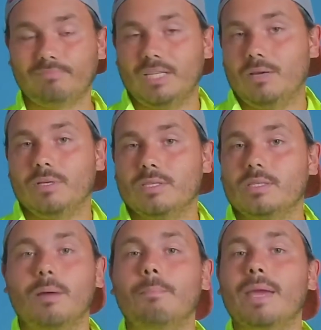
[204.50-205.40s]
it
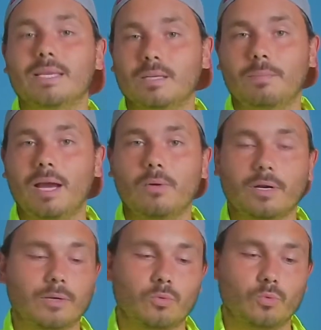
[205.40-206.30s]
was amazing
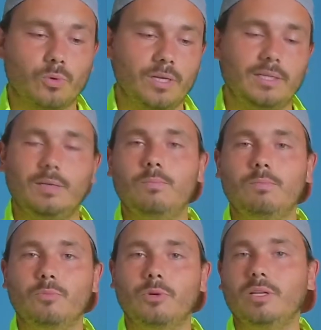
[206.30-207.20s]
power. It really,
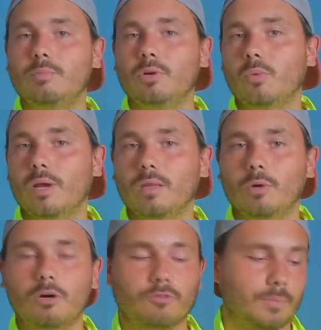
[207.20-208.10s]
really put away the
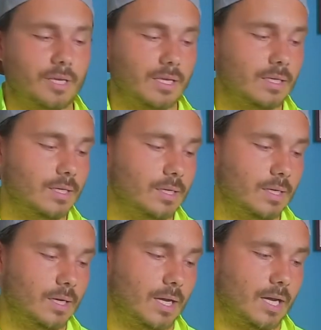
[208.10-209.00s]
ball for me.
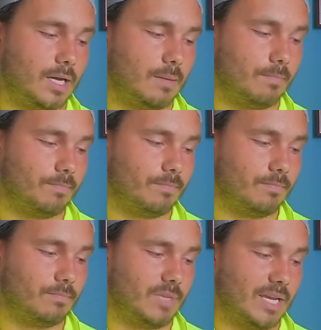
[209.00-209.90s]

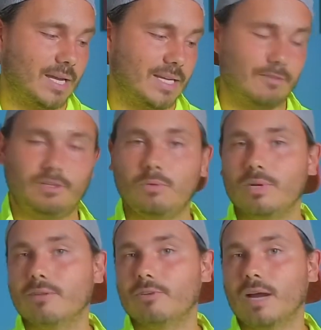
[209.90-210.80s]
Yeah, I definitely
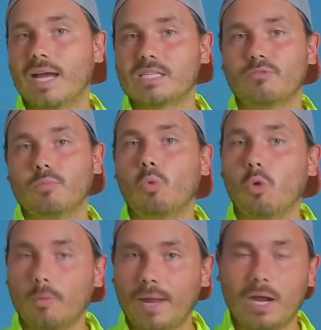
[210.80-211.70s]
would never ask for
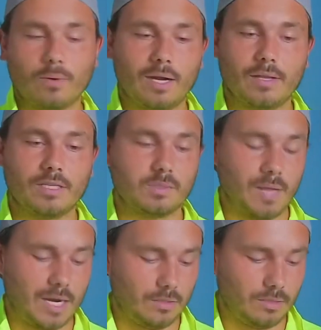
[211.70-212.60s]
more power out of this
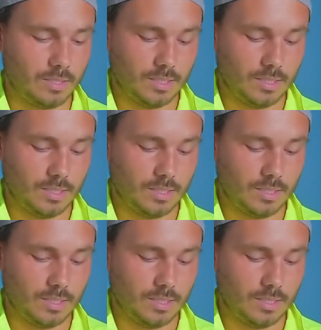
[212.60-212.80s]
paddle.